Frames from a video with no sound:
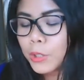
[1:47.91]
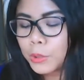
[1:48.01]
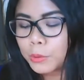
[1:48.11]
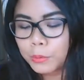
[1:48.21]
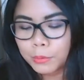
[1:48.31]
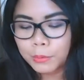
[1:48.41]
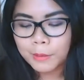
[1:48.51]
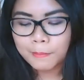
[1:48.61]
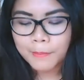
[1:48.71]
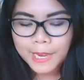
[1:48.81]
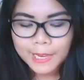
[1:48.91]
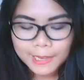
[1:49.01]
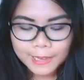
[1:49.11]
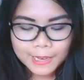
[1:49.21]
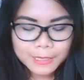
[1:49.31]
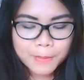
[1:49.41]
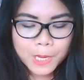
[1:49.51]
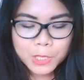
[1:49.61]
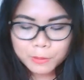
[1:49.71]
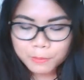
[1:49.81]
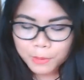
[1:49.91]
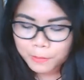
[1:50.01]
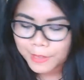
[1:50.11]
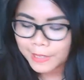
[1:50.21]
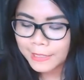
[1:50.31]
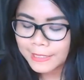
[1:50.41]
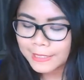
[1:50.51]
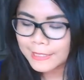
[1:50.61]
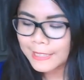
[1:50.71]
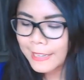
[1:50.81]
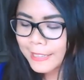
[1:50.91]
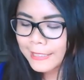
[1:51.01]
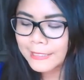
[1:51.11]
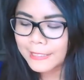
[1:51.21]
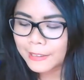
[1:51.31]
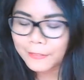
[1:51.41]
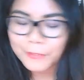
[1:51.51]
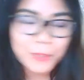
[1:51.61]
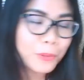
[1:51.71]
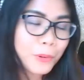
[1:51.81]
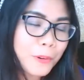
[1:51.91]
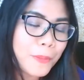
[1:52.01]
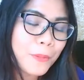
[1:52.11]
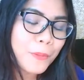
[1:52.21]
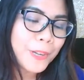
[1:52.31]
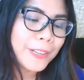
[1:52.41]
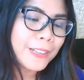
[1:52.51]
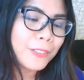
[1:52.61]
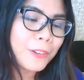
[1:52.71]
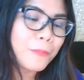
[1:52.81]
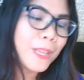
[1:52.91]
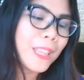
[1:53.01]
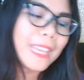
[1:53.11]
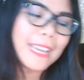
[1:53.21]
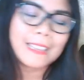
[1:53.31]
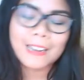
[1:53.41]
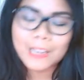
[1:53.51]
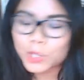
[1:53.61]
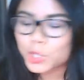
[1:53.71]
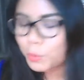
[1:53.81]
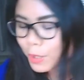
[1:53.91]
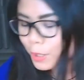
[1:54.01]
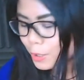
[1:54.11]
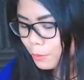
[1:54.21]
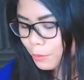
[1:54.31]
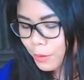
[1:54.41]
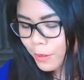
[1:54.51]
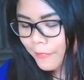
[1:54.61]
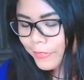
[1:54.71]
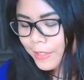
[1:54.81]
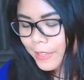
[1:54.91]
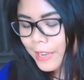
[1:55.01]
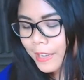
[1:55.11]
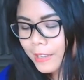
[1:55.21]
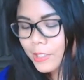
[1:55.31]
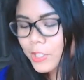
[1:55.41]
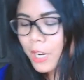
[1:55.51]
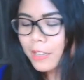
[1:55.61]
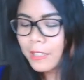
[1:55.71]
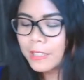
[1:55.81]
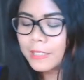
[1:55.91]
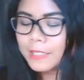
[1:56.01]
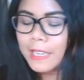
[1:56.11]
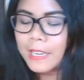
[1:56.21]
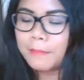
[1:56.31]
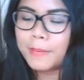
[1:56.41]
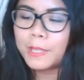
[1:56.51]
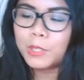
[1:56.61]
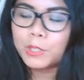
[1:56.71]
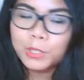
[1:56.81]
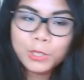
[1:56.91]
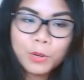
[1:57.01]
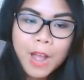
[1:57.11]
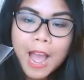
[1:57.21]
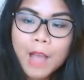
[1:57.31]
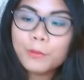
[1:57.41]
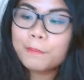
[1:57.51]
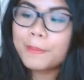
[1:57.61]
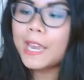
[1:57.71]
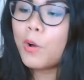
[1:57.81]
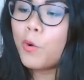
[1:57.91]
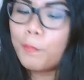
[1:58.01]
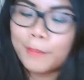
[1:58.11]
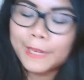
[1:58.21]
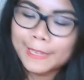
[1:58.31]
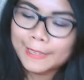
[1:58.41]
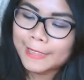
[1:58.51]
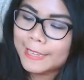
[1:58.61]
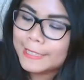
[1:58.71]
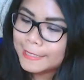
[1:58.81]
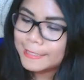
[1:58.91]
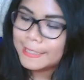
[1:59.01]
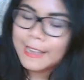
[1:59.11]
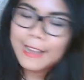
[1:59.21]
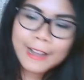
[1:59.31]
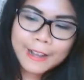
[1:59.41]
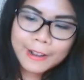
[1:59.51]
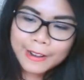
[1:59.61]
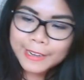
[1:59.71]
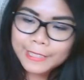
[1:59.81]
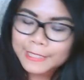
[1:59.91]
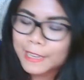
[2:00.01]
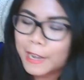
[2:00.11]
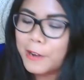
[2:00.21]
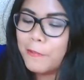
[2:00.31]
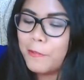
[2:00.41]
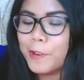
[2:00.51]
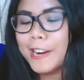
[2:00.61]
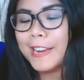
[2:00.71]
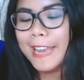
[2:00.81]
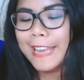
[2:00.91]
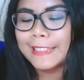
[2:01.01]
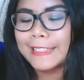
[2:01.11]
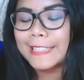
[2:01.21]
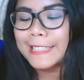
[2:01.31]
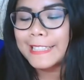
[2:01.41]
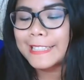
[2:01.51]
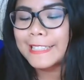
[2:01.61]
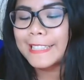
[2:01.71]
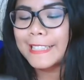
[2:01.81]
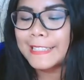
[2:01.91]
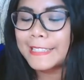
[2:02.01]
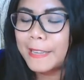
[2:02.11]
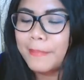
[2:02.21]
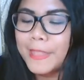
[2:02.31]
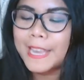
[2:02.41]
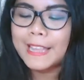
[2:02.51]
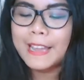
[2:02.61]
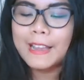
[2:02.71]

to make it a special moment instead of the normal thing that I usually do, just taking pictures. So I will be opening this. I just got off work, and this is something that I